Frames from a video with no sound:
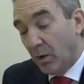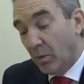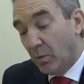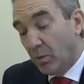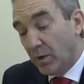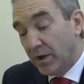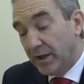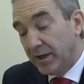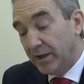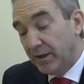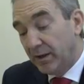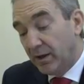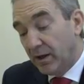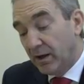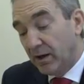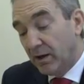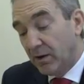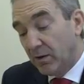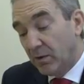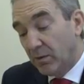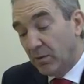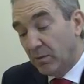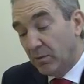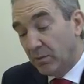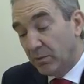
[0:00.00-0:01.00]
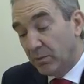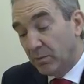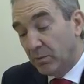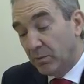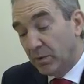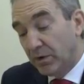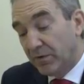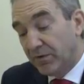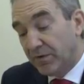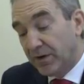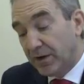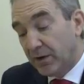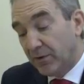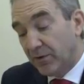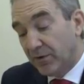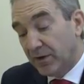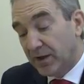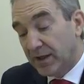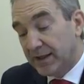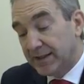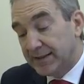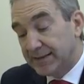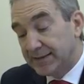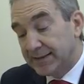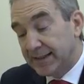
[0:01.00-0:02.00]
We felt
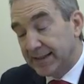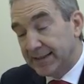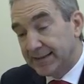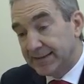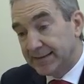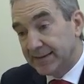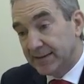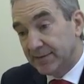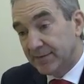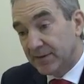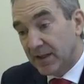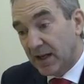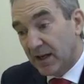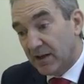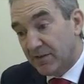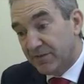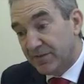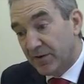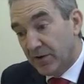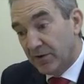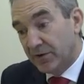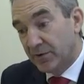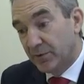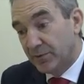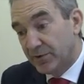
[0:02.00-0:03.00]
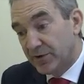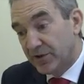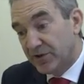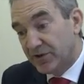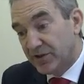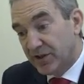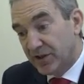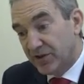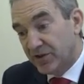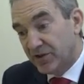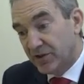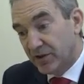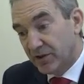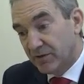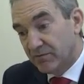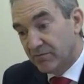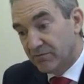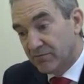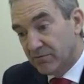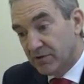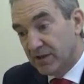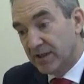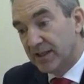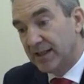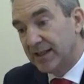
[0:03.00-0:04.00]
that our final decision
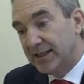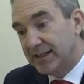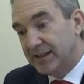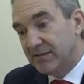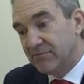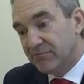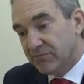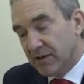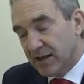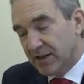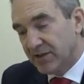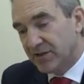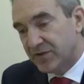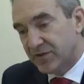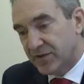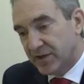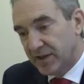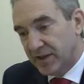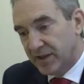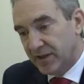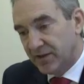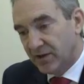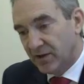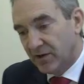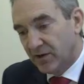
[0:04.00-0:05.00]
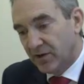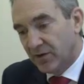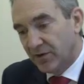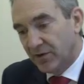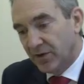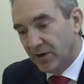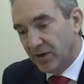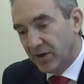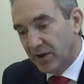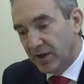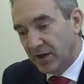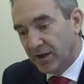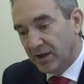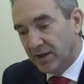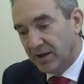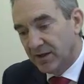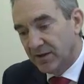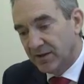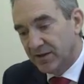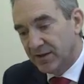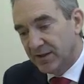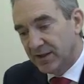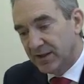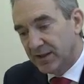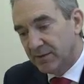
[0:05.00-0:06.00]
really rested on
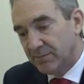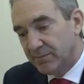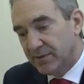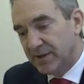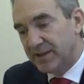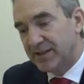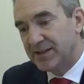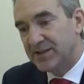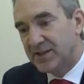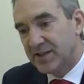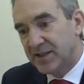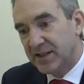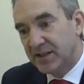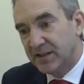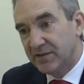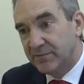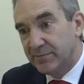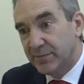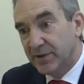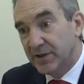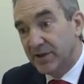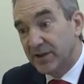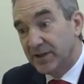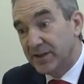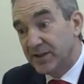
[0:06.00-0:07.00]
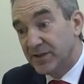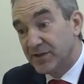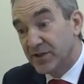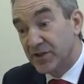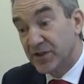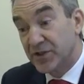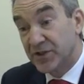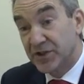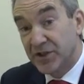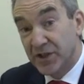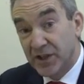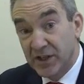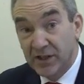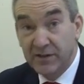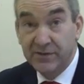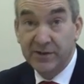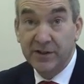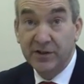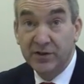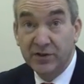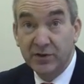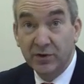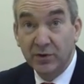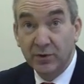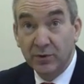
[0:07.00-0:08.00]
the ability of Merlin to
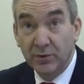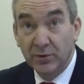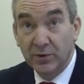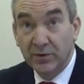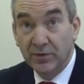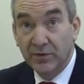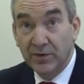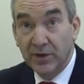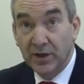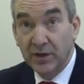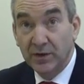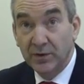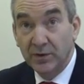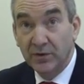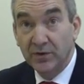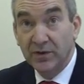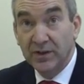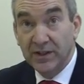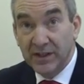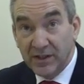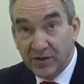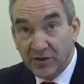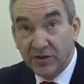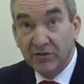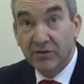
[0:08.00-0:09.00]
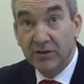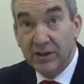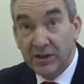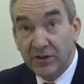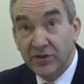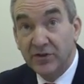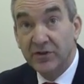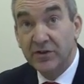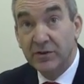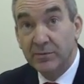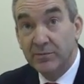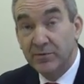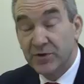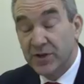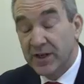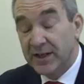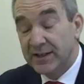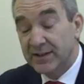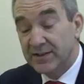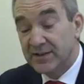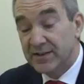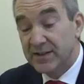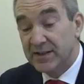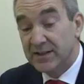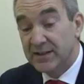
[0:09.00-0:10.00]
service all of those integration
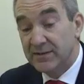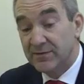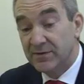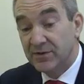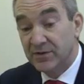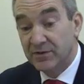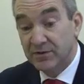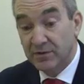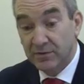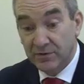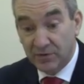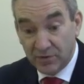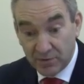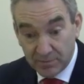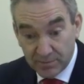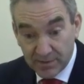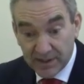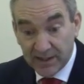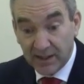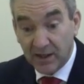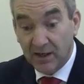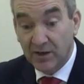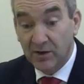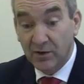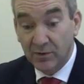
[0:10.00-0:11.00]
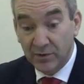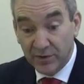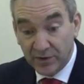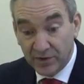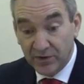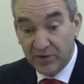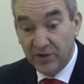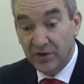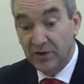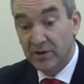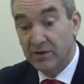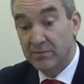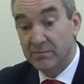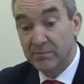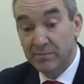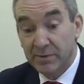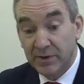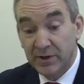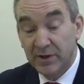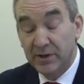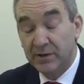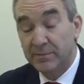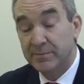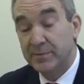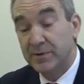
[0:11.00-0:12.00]
objectives, to meet our longer term
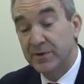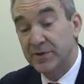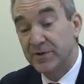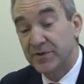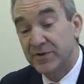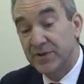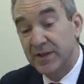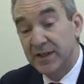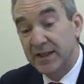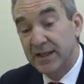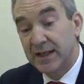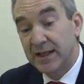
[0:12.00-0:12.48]
purpose,